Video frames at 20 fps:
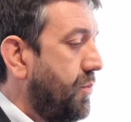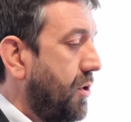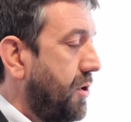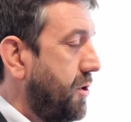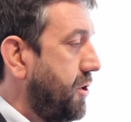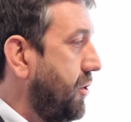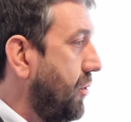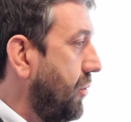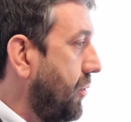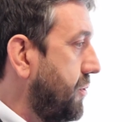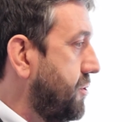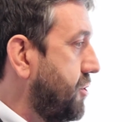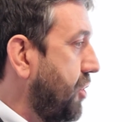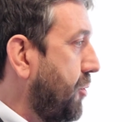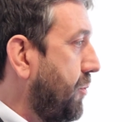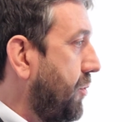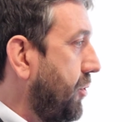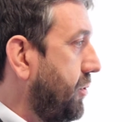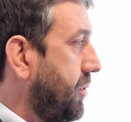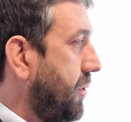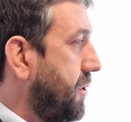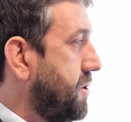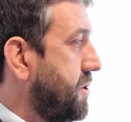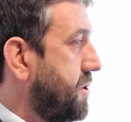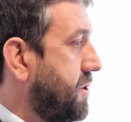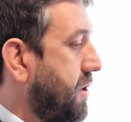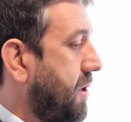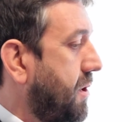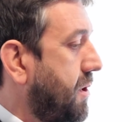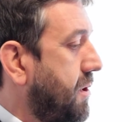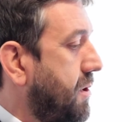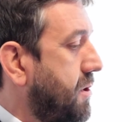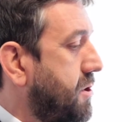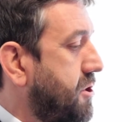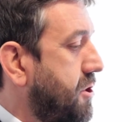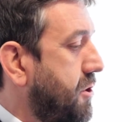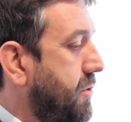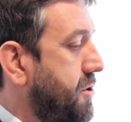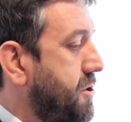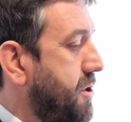But you'll also come across
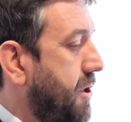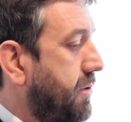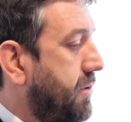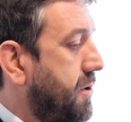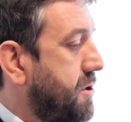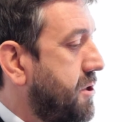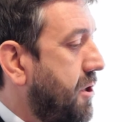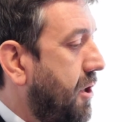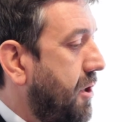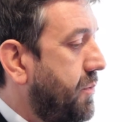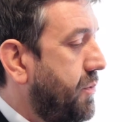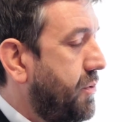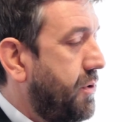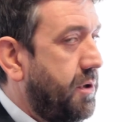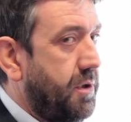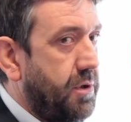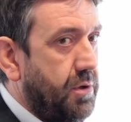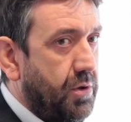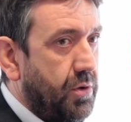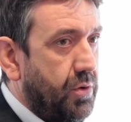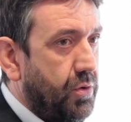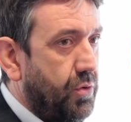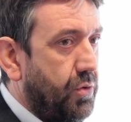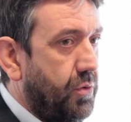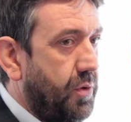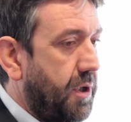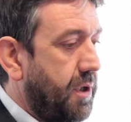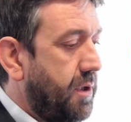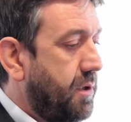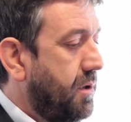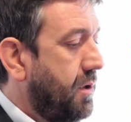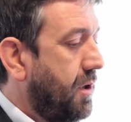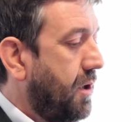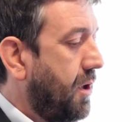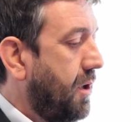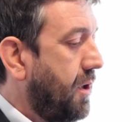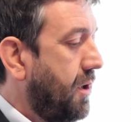sui generis IP law in